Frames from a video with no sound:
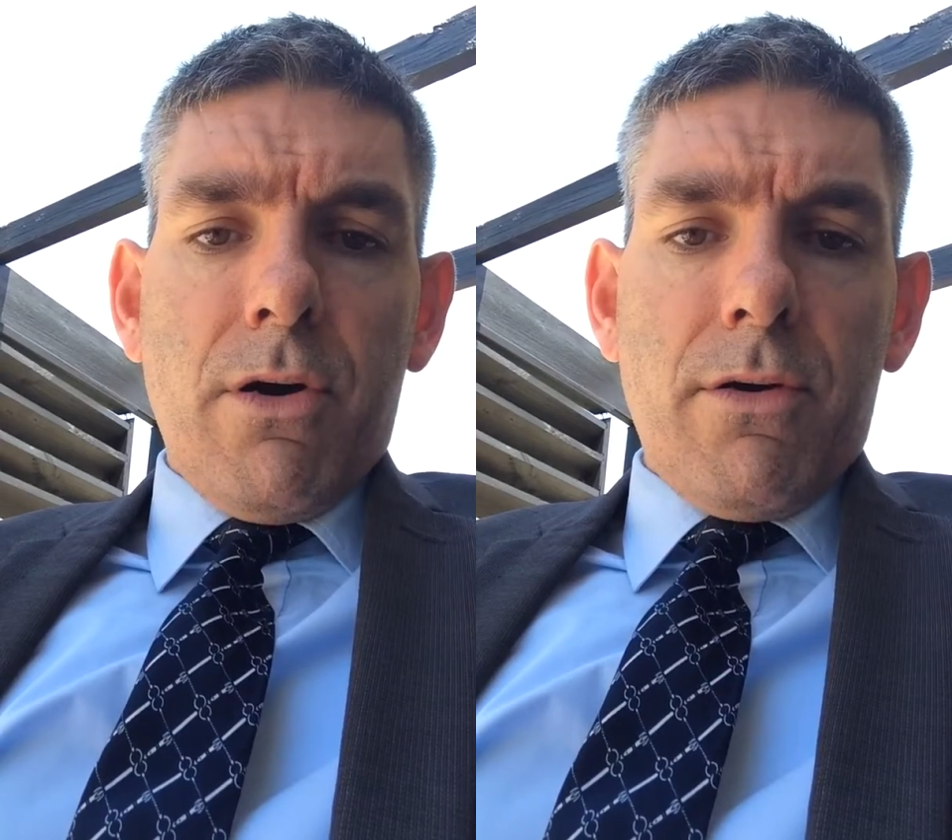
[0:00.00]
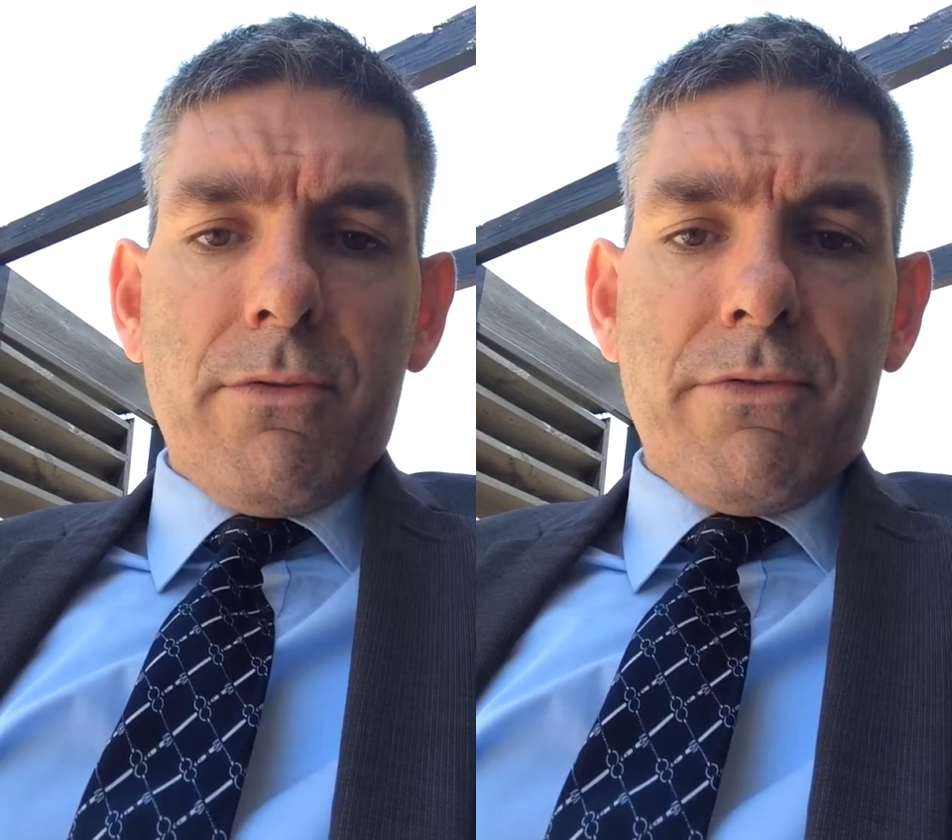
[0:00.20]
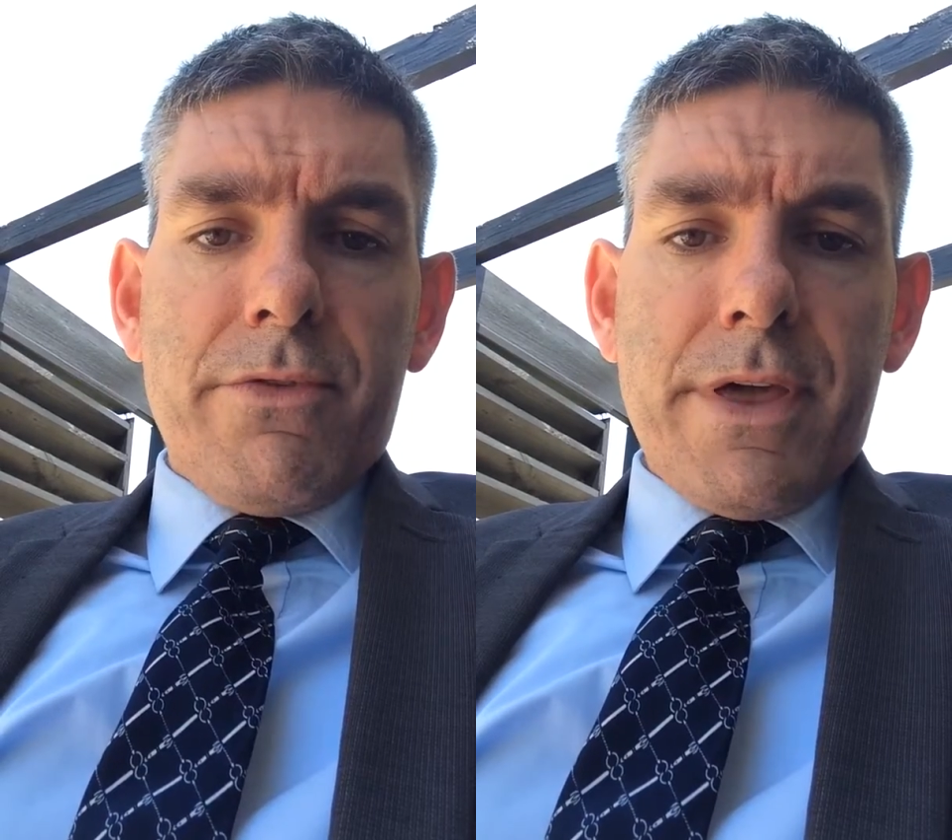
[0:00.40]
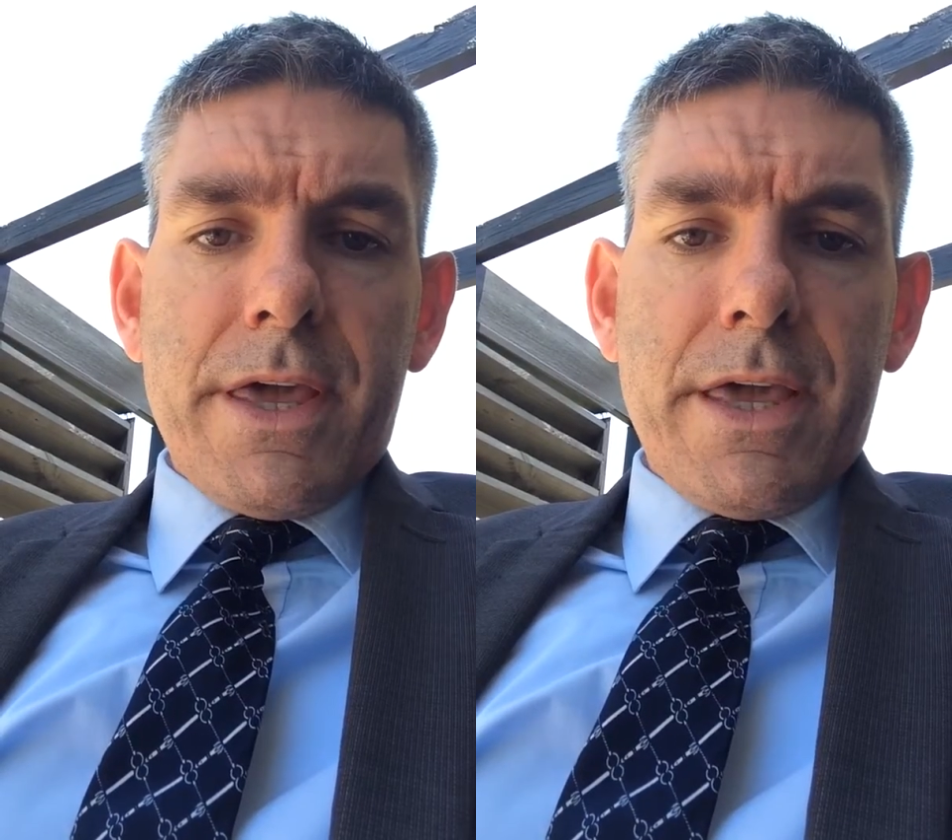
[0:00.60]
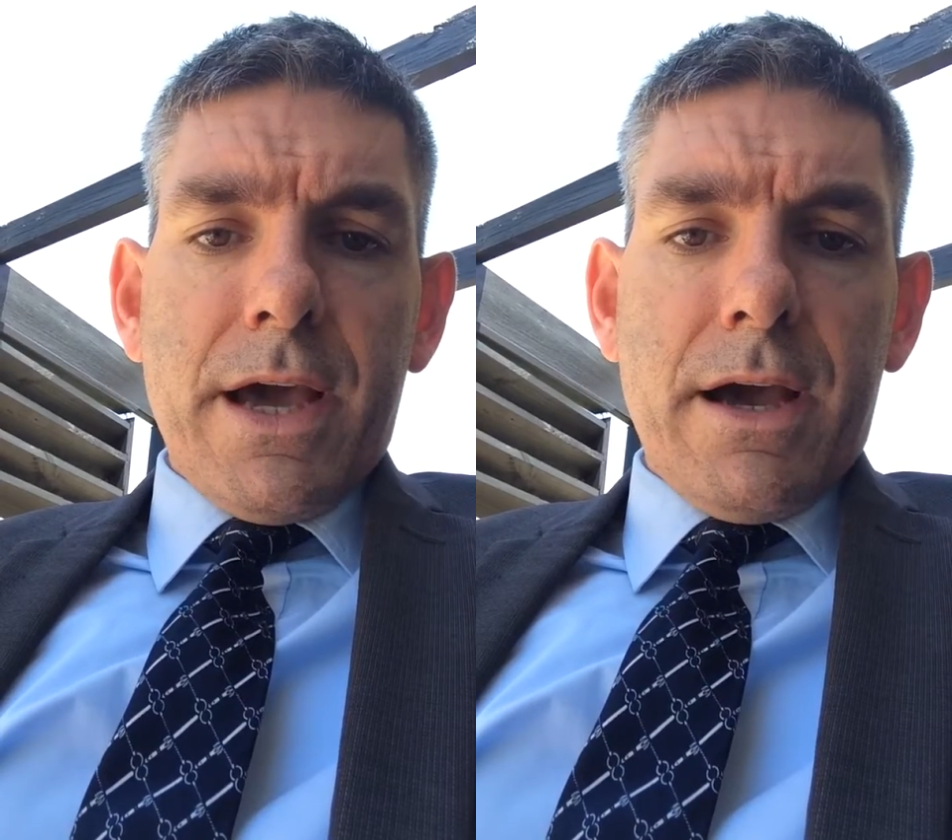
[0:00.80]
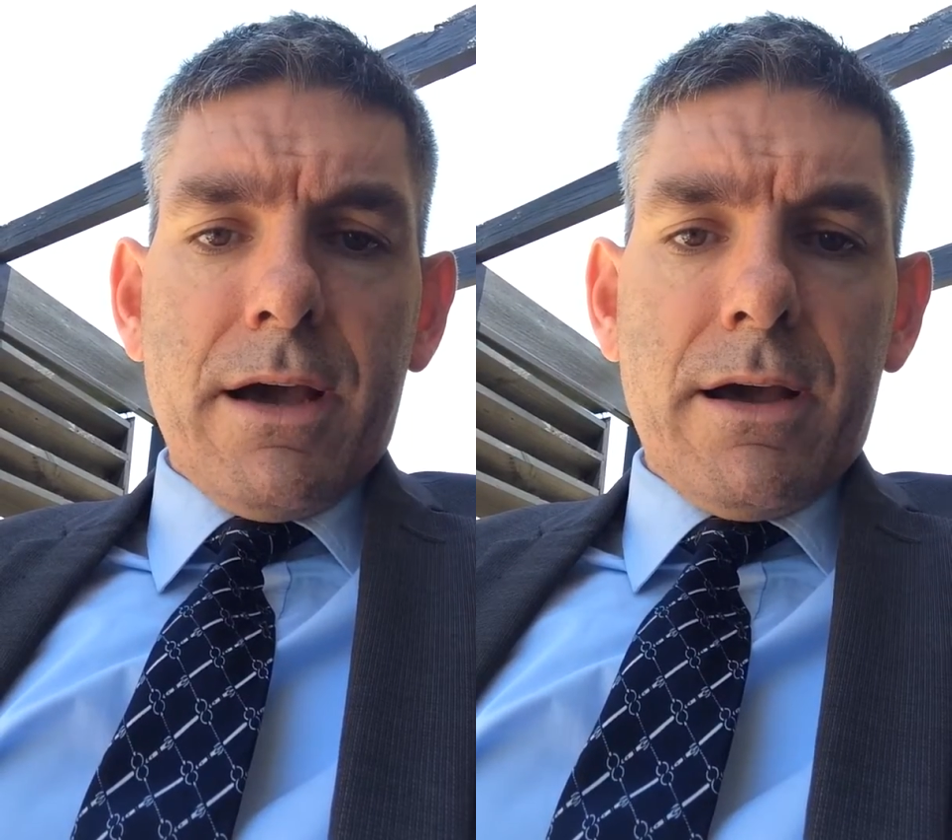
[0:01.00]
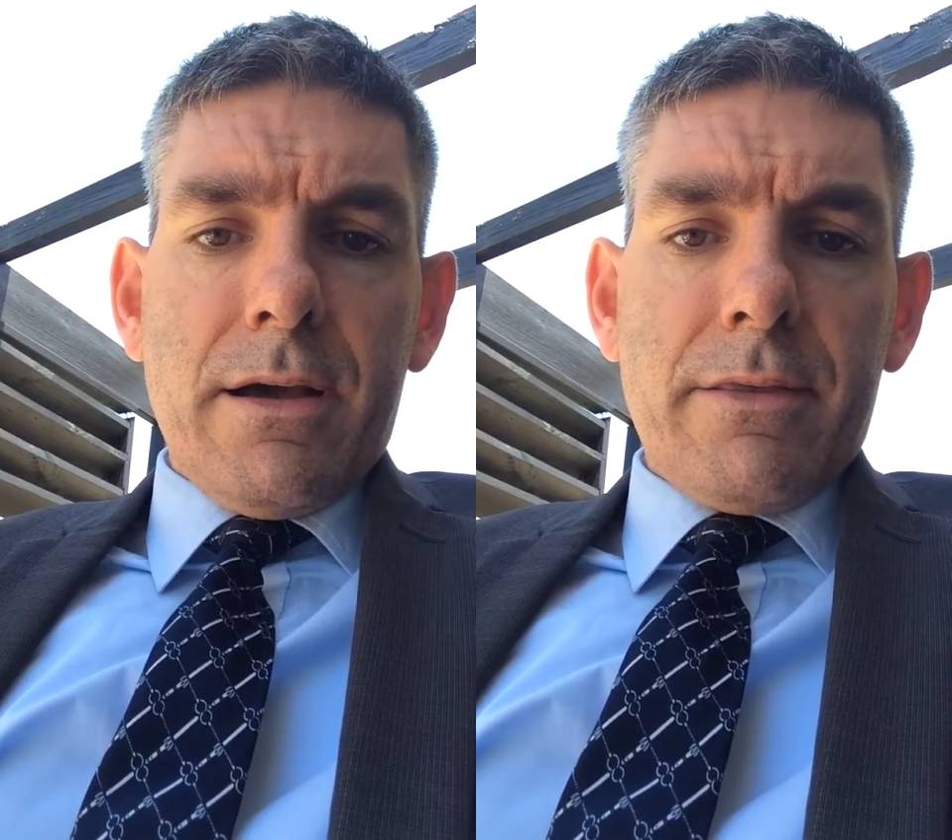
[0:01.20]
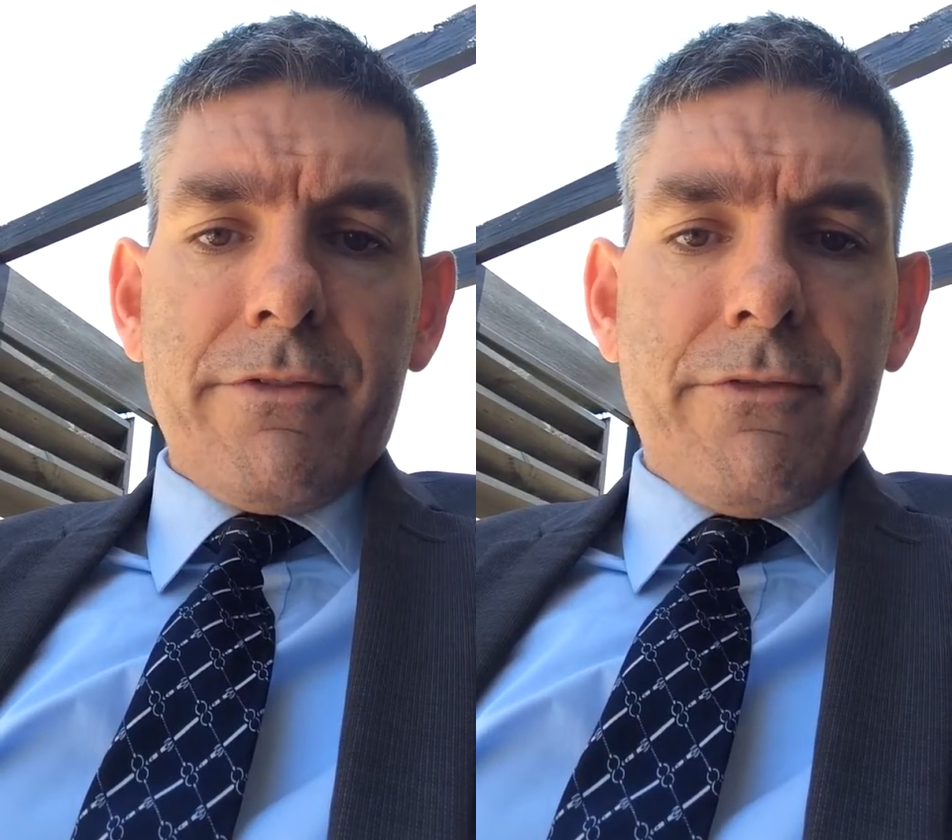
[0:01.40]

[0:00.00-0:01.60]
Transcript: of the